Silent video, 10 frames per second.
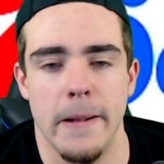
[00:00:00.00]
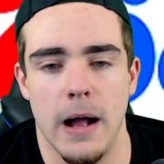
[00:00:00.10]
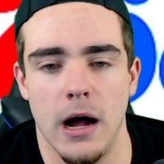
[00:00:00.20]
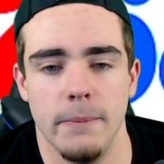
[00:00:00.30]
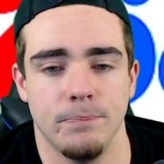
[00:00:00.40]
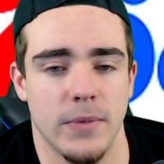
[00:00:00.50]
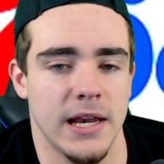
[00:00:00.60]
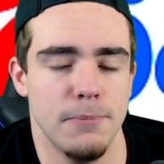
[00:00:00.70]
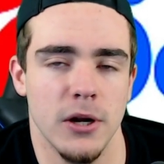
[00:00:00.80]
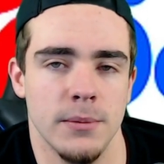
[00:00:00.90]
And
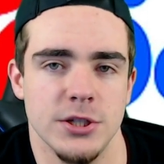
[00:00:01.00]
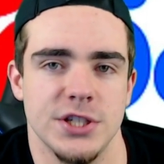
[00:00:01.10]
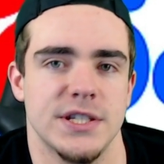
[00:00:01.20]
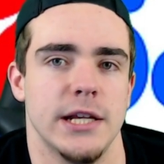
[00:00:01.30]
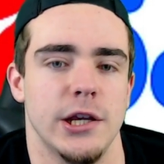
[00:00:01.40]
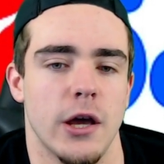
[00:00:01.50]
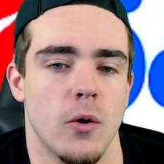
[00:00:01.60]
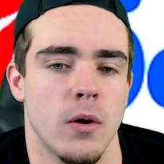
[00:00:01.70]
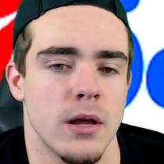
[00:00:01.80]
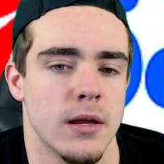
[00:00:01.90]
he pretty much just said, you
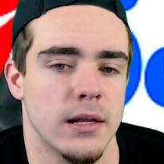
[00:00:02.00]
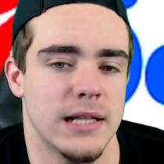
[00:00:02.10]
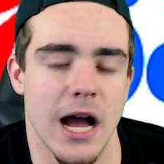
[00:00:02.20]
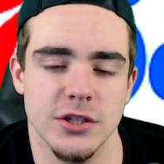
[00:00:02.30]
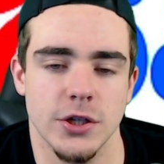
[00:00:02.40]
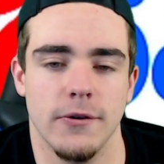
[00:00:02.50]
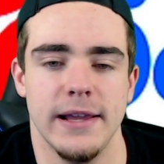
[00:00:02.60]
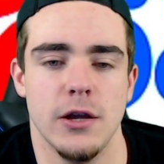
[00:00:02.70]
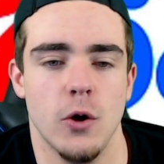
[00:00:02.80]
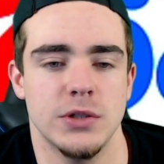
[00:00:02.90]
know, Doc's a
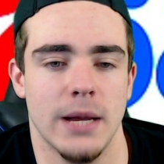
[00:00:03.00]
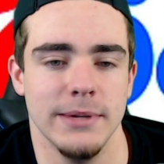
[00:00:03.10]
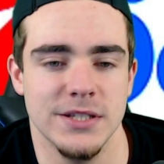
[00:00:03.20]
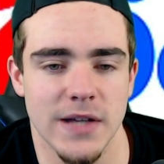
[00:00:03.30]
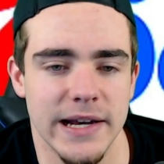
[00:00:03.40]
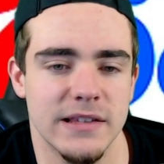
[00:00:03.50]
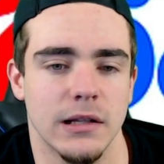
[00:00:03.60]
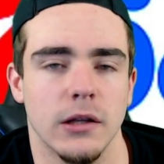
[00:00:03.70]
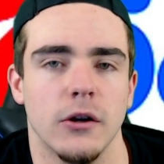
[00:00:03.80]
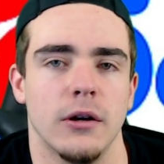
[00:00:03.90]
great coach. I'm excited to
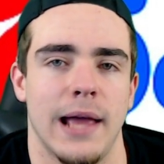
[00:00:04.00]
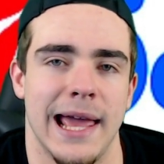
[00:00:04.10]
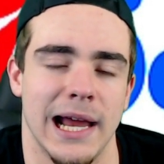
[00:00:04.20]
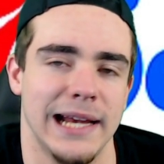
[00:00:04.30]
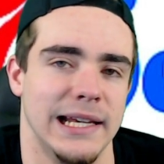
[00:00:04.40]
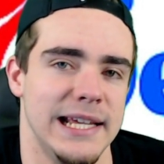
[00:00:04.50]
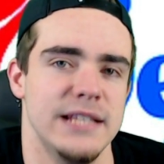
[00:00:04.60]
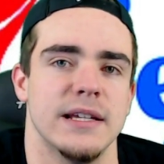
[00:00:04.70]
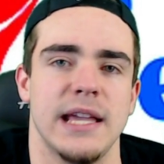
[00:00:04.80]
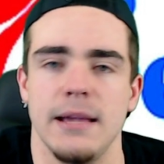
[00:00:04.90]
learn and I need
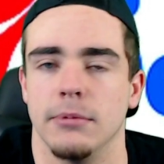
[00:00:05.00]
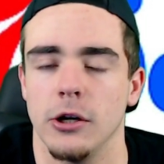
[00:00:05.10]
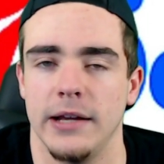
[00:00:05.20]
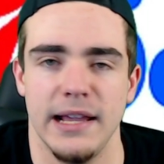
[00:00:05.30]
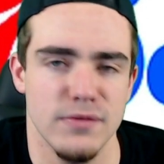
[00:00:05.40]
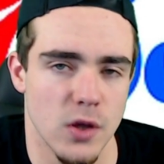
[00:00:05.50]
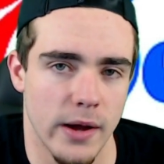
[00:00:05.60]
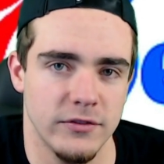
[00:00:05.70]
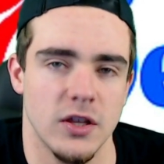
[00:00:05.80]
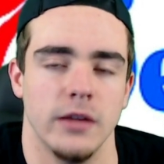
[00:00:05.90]
to keep learning. Even though
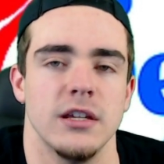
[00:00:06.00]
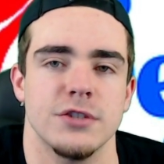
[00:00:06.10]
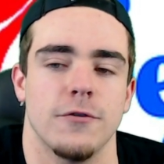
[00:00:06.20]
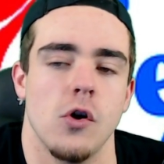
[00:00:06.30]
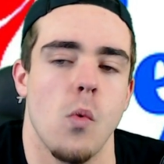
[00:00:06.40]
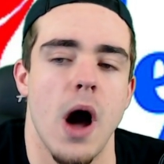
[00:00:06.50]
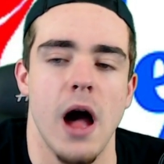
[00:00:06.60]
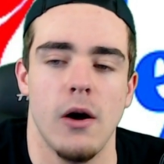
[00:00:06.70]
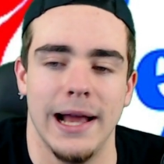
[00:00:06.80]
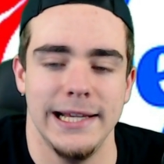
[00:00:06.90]
I've done this for a
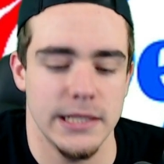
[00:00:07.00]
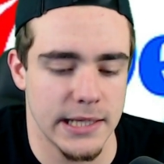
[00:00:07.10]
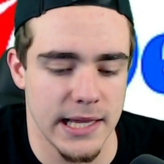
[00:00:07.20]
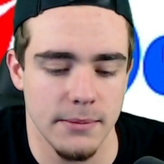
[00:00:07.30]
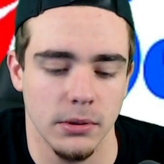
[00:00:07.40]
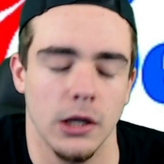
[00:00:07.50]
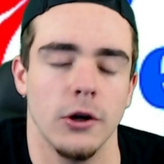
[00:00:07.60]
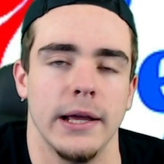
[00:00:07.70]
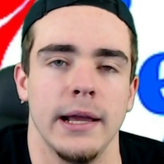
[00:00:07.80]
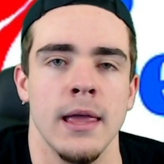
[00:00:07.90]
while, I need to keep
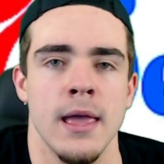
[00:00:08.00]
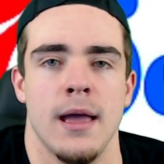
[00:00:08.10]
learning.